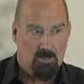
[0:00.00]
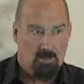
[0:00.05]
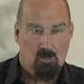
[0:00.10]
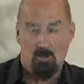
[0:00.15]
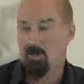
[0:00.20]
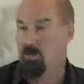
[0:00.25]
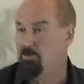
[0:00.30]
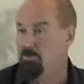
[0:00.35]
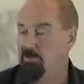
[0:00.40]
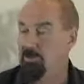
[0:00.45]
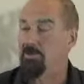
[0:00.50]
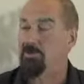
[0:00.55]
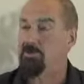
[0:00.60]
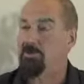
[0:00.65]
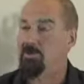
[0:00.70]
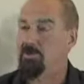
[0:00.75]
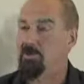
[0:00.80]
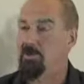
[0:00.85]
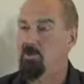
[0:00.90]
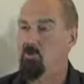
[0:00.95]

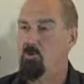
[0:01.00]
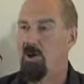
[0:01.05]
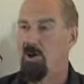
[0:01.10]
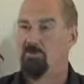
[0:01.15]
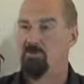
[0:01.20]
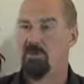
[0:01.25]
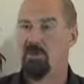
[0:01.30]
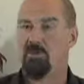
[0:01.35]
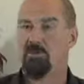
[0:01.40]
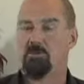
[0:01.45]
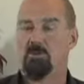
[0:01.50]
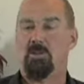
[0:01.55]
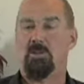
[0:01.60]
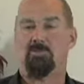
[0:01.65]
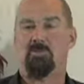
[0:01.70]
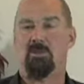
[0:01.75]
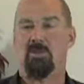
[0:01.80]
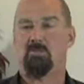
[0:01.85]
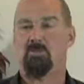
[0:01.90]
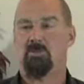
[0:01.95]
occupants, so it wiped out
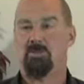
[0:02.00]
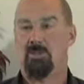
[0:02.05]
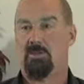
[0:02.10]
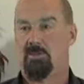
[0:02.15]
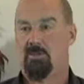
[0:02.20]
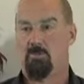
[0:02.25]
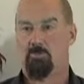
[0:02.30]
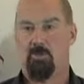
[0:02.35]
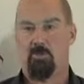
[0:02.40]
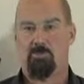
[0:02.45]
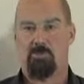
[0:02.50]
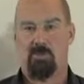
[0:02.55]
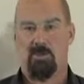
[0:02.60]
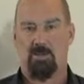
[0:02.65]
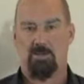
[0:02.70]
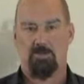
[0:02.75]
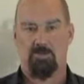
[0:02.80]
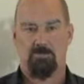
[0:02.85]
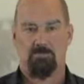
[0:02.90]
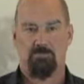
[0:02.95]
twenty-five percent of the
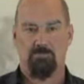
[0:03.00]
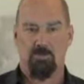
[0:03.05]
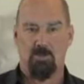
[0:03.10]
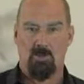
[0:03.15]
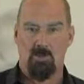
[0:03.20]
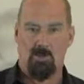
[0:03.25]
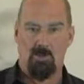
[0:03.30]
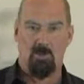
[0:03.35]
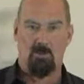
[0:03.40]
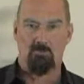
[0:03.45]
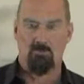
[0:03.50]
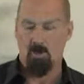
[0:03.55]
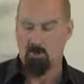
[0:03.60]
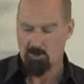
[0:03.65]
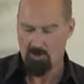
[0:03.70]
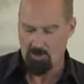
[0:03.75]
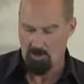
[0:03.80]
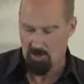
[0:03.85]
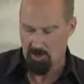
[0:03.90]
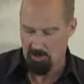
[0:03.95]
population.
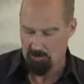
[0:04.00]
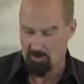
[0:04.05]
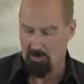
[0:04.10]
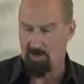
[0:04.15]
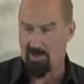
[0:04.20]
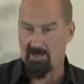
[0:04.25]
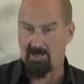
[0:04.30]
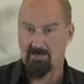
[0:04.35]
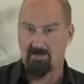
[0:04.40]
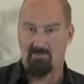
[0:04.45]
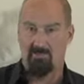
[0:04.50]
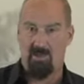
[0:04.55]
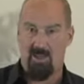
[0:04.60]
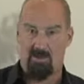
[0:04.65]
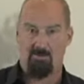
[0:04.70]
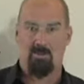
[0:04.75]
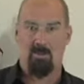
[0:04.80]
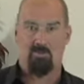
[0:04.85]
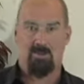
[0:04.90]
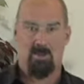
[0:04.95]
Monoclonal is a
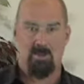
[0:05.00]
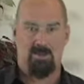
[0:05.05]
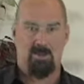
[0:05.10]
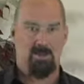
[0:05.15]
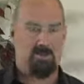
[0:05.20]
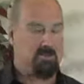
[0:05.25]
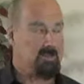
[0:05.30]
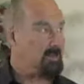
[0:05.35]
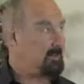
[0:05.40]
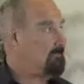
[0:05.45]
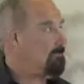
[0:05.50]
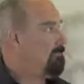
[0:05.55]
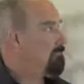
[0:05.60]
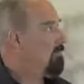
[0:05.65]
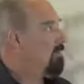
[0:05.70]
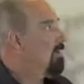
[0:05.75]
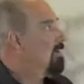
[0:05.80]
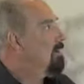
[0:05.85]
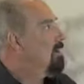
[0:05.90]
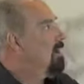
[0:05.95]
very bad idea,
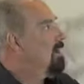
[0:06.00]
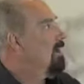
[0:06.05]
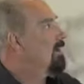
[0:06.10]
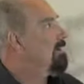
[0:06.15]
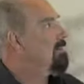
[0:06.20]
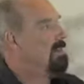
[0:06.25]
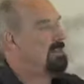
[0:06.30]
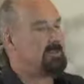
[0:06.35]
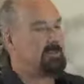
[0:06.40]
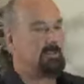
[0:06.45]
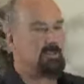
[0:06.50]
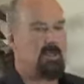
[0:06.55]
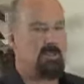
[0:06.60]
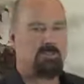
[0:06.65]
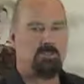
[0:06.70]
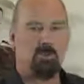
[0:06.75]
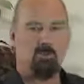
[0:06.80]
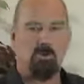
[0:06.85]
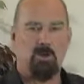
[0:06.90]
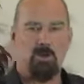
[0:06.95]
and yet
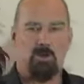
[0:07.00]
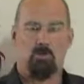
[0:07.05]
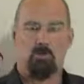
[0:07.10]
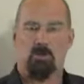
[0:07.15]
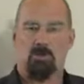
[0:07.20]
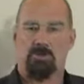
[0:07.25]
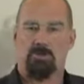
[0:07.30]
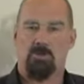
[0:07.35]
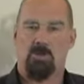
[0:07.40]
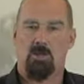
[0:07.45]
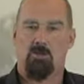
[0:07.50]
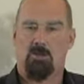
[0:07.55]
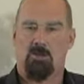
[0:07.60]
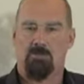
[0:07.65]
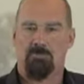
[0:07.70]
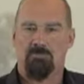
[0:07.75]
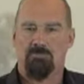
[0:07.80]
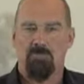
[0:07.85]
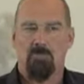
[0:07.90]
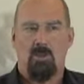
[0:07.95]
that's the way the world's
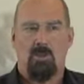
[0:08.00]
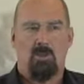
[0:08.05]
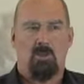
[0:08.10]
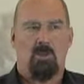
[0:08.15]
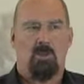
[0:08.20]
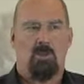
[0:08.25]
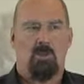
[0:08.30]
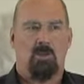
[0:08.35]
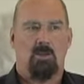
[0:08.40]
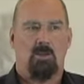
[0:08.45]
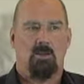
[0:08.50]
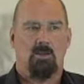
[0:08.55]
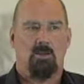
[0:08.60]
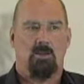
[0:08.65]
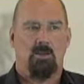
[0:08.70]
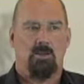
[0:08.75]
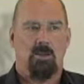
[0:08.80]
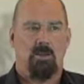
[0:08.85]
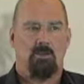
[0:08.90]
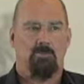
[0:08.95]
going.
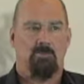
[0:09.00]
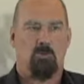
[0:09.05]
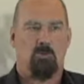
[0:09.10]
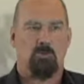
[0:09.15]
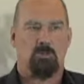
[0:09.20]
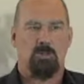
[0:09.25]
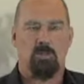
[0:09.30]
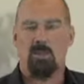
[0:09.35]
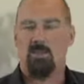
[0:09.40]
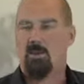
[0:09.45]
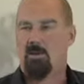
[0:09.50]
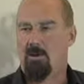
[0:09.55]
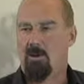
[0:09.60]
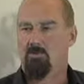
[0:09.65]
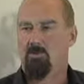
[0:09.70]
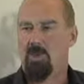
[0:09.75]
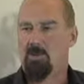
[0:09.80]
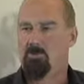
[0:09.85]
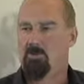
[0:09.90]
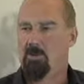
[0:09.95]
Uh, there, fortunately, there are
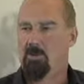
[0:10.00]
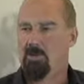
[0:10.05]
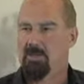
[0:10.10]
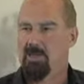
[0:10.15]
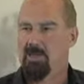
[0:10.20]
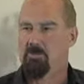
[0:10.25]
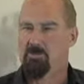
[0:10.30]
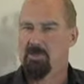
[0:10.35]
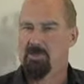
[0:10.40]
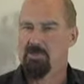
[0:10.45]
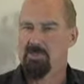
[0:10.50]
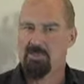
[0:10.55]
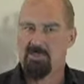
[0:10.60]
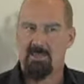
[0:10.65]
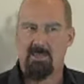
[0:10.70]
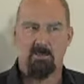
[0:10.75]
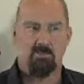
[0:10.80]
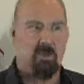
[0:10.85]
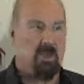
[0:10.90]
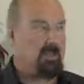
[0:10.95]
people who are keeping
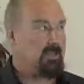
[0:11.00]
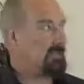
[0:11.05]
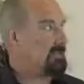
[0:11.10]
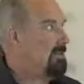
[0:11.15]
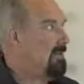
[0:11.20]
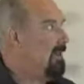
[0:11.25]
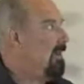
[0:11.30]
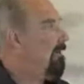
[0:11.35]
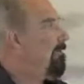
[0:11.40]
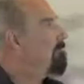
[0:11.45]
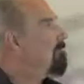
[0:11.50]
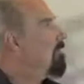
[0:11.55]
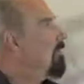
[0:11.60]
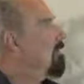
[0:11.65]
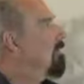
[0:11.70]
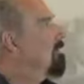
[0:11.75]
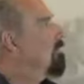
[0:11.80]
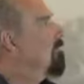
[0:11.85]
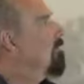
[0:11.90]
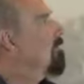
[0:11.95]
seed banks now,
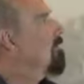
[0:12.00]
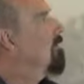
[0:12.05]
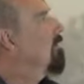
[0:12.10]
and